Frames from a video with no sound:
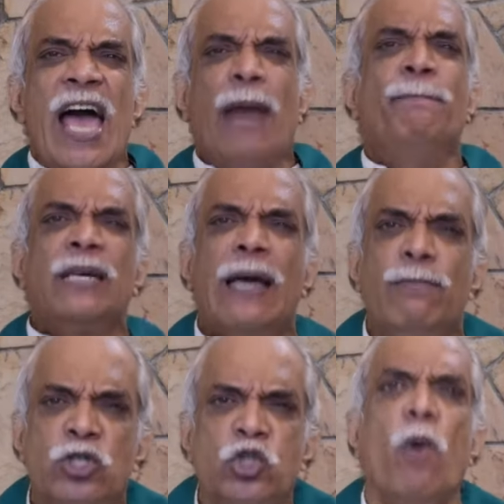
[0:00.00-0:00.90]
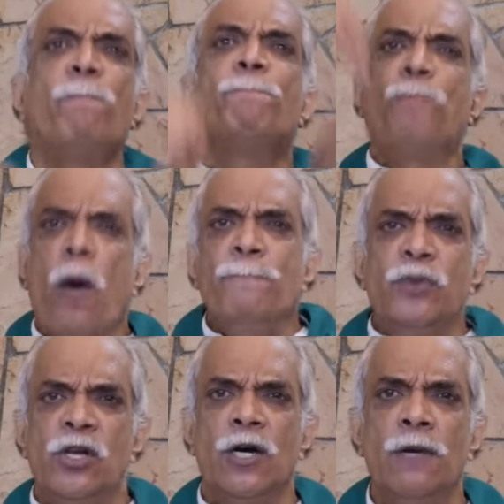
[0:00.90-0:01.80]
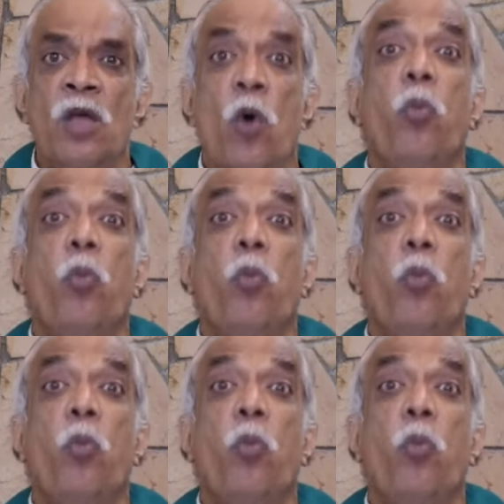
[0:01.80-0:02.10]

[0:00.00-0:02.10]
had become so popular,